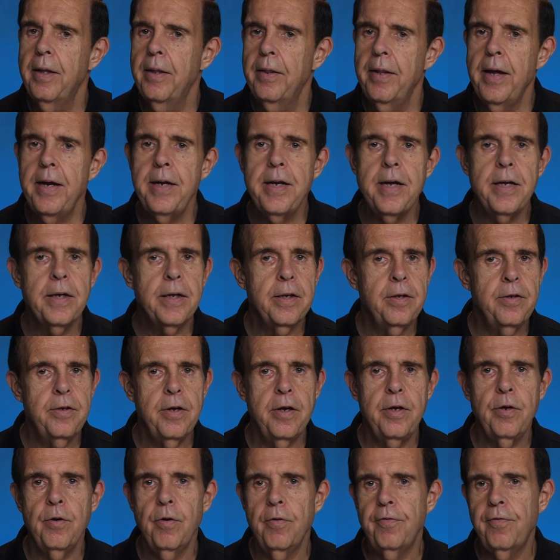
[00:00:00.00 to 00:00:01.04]
they need
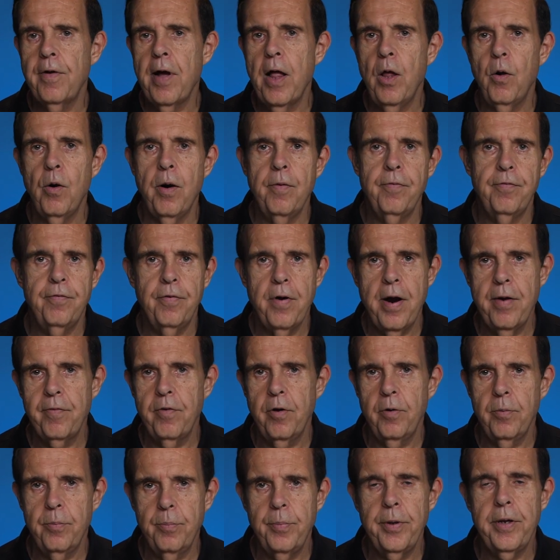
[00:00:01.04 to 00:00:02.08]
continual follow-up
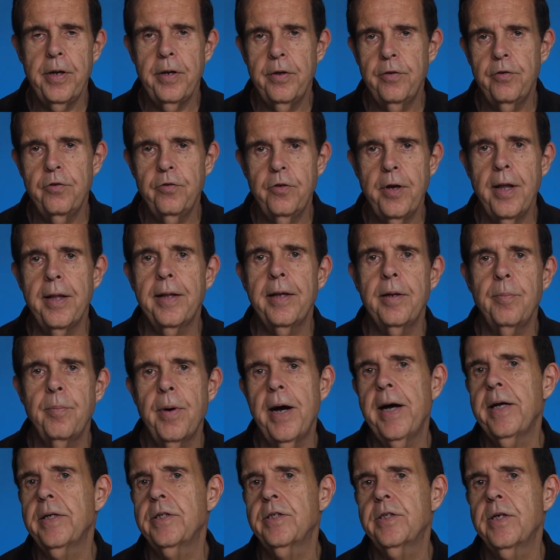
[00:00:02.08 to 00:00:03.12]
forever because selling
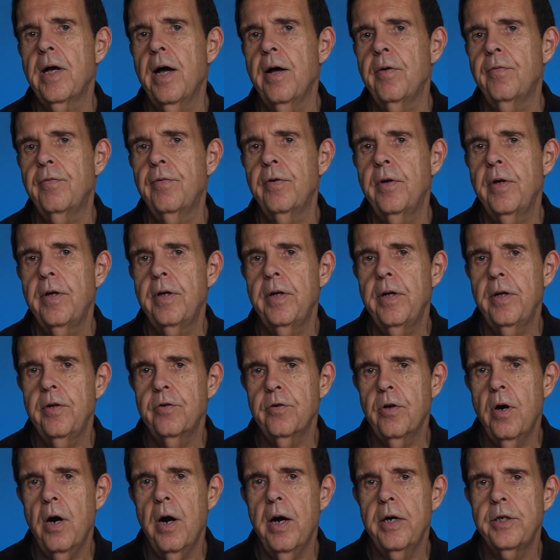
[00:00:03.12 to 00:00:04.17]
by itself is
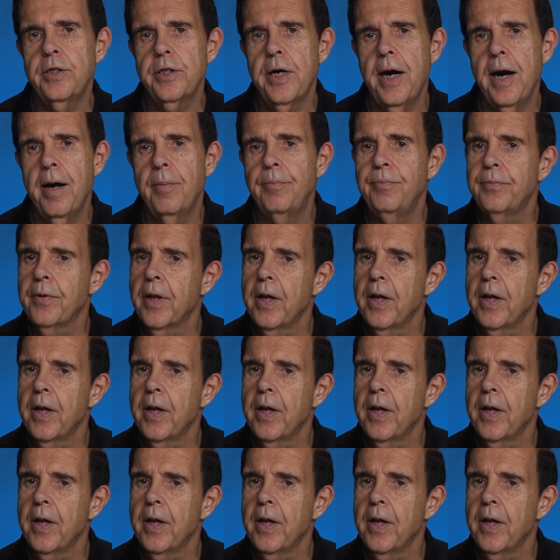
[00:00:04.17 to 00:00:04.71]
a hard job.